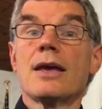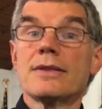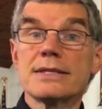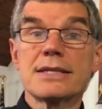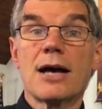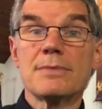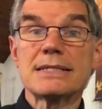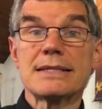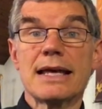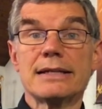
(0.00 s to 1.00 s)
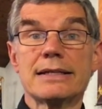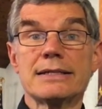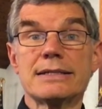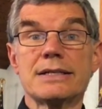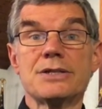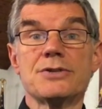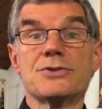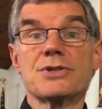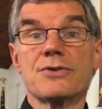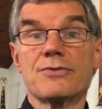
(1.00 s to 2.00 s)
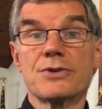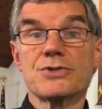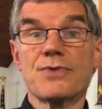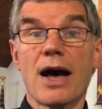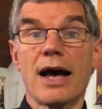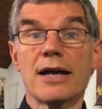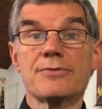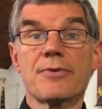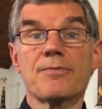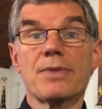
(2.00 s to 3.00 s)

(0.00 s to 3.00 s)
The psalmist then continues, verse 5,